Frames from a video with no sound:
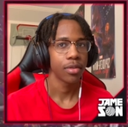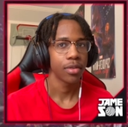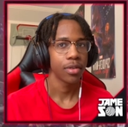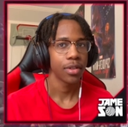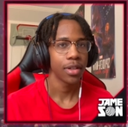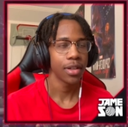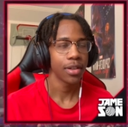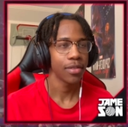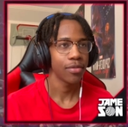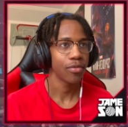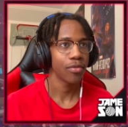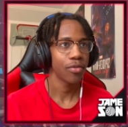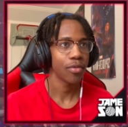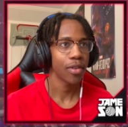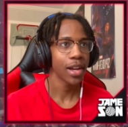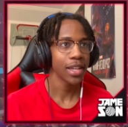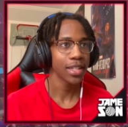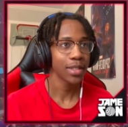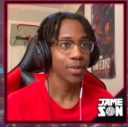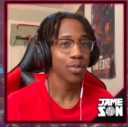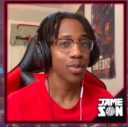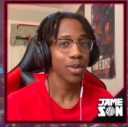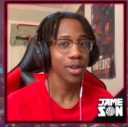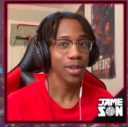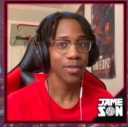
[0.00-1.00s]
if
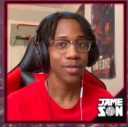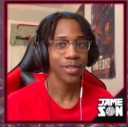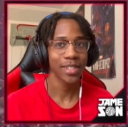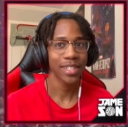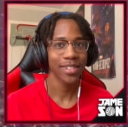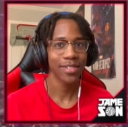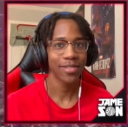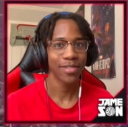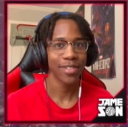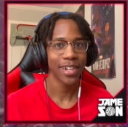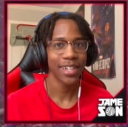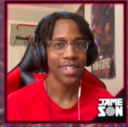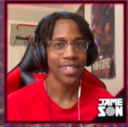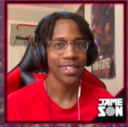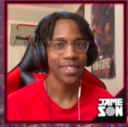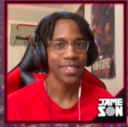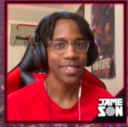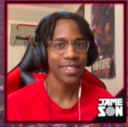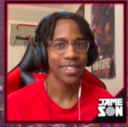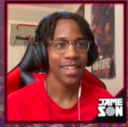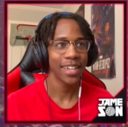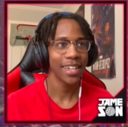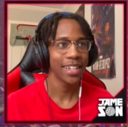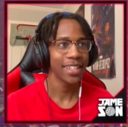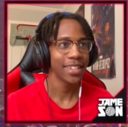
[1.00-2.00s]
Westbrook was the one
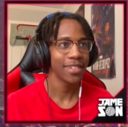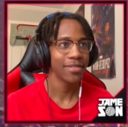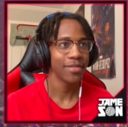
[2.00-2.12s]
to end the